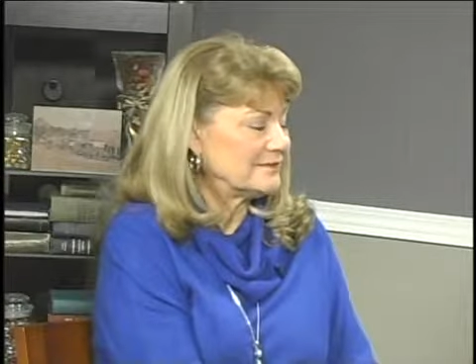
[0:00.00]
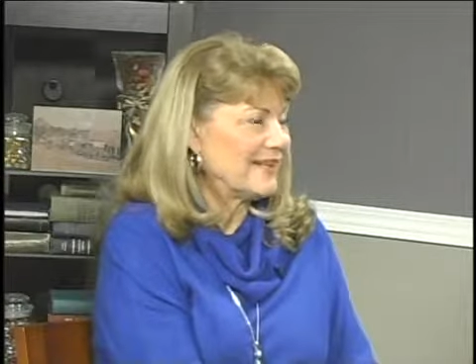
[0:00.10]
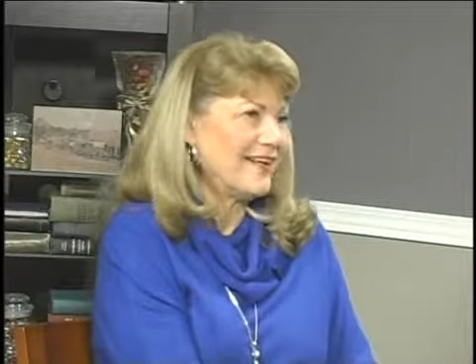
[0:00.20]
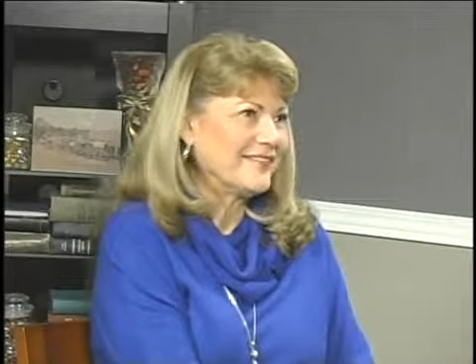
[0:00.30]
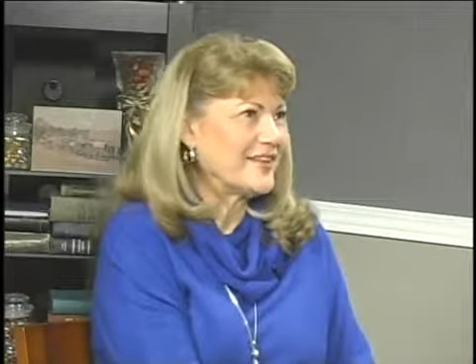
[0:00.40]

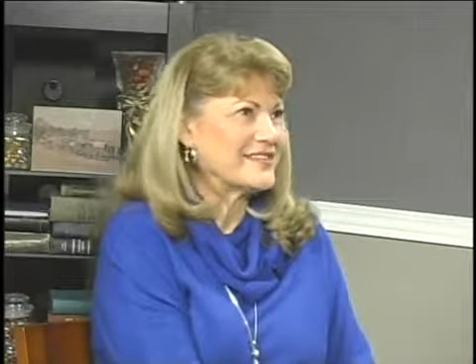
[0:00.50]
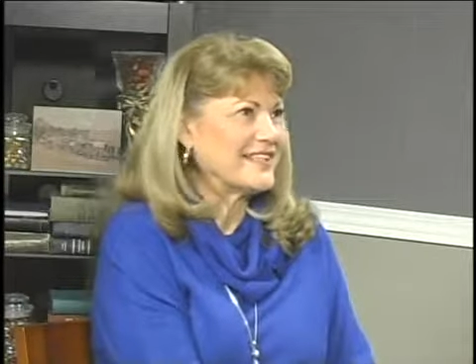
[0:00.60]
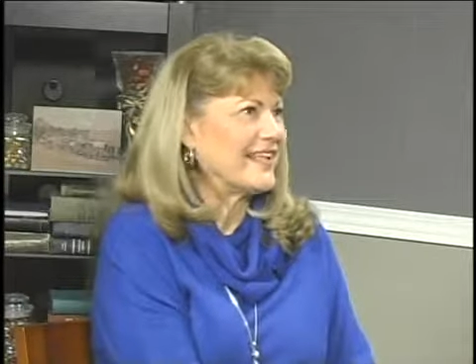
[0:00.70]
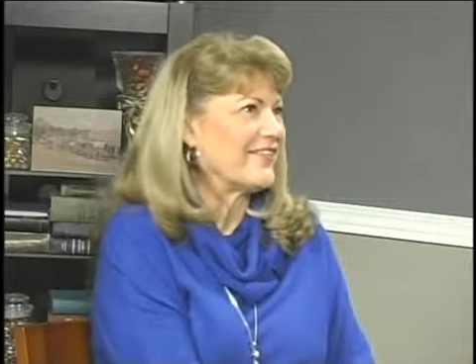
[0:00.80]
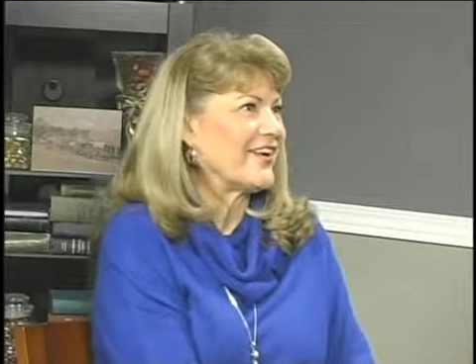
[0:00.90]
I'm not
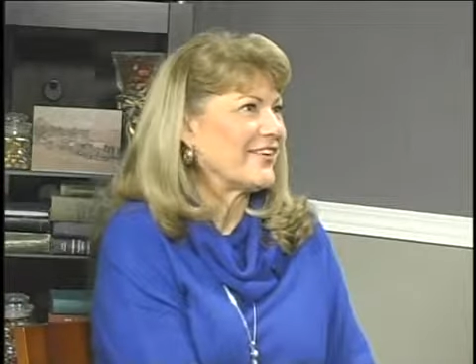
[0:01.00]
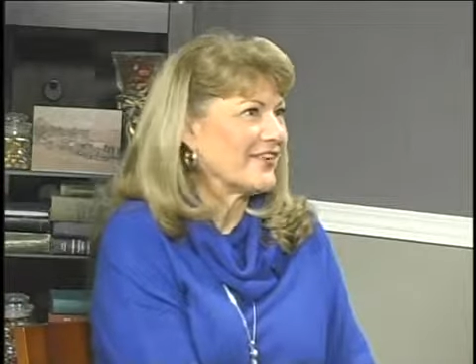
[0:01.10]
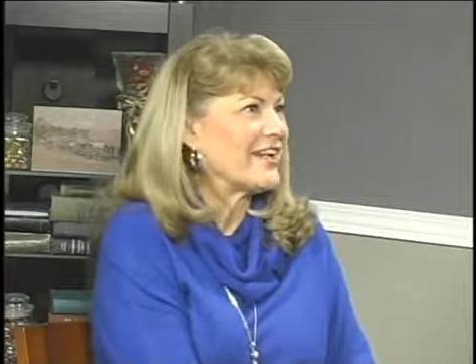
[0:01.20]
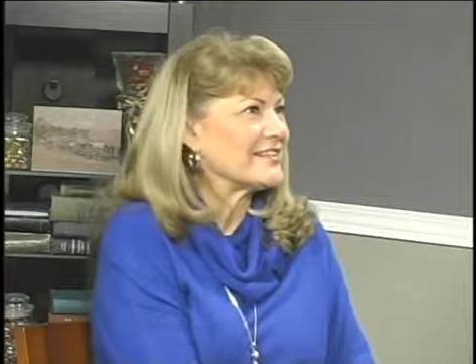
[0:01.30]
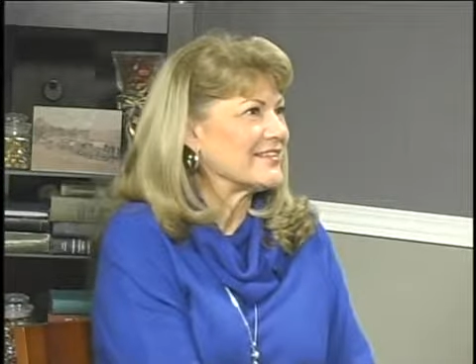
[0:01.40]
saying that right,
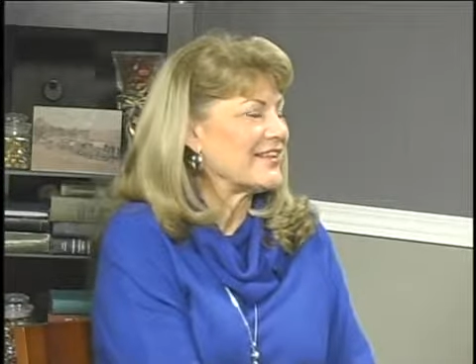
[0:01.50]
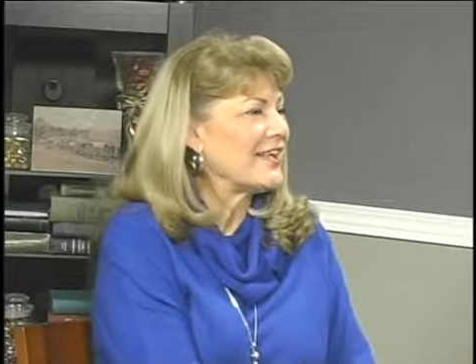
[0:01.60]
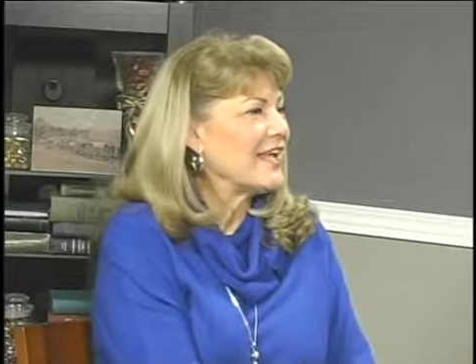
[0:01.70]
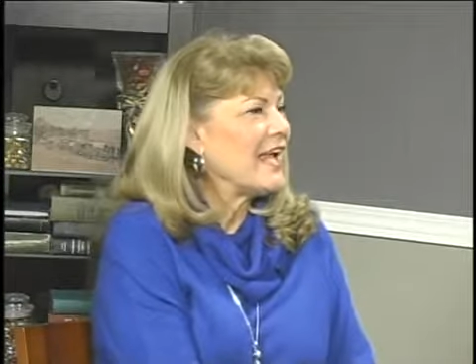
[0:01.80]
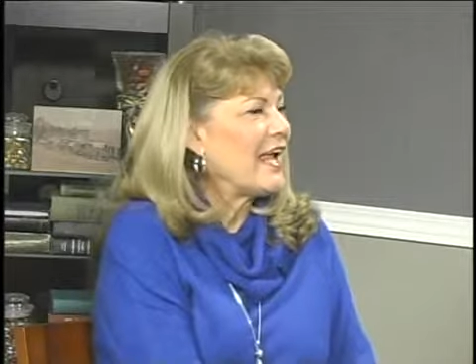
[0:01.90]
courthouse lawn.
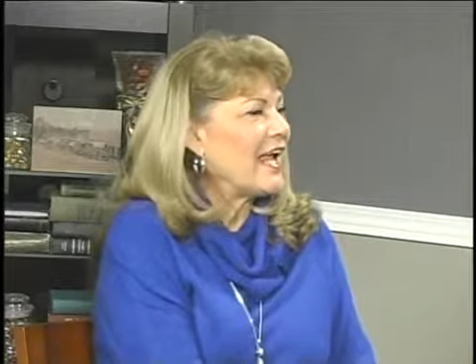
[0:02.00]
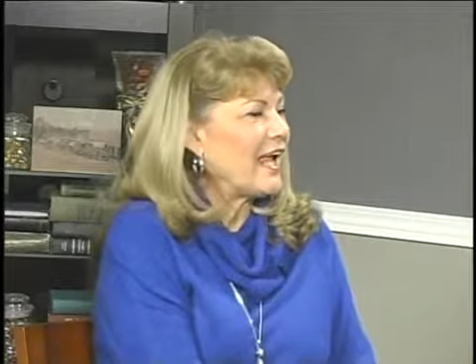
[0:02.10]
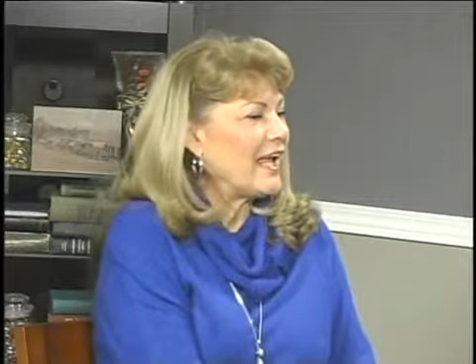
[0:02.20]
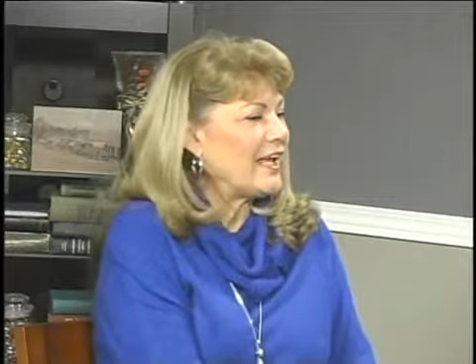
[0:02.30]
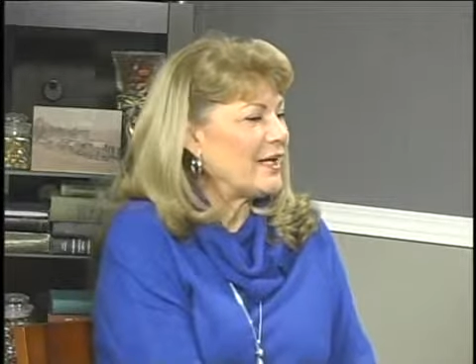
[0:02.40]

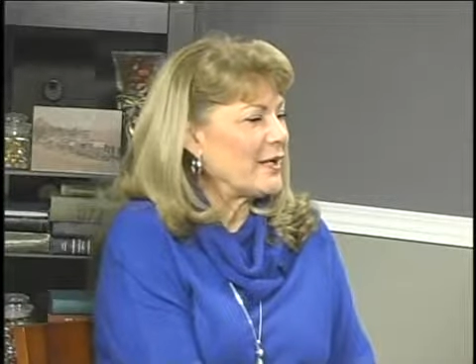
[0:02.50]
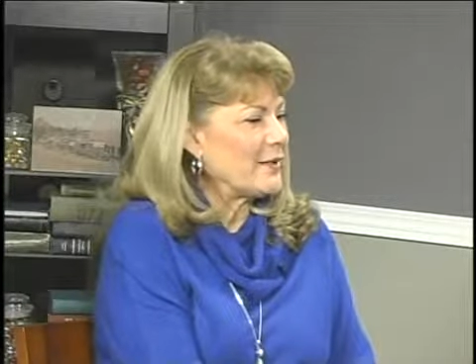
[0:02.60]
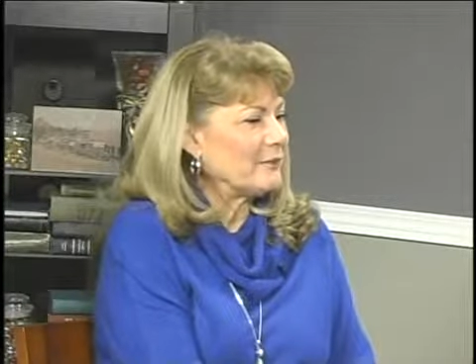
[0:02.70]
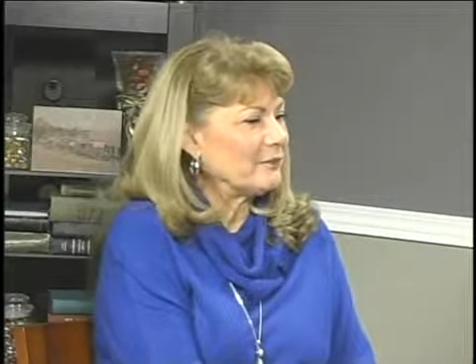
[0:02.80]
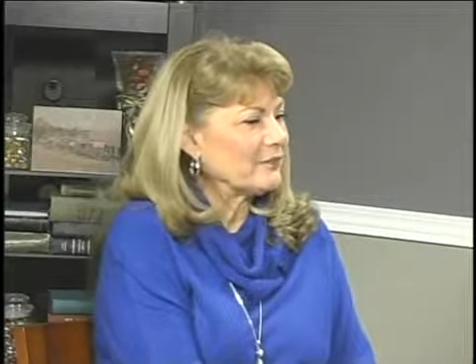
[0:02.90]

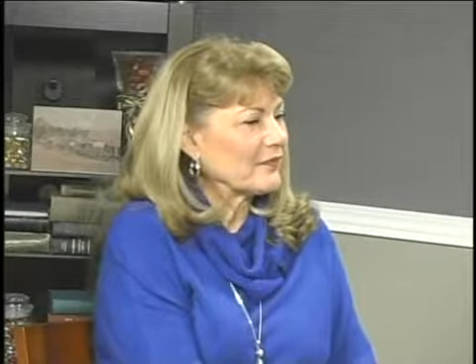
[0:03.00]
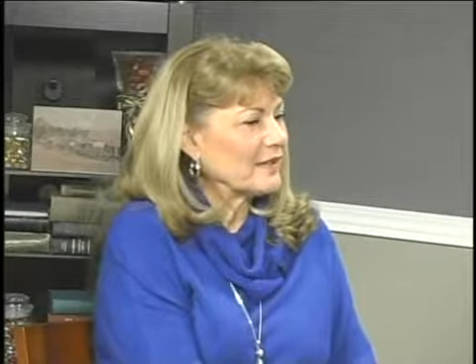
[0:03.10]
And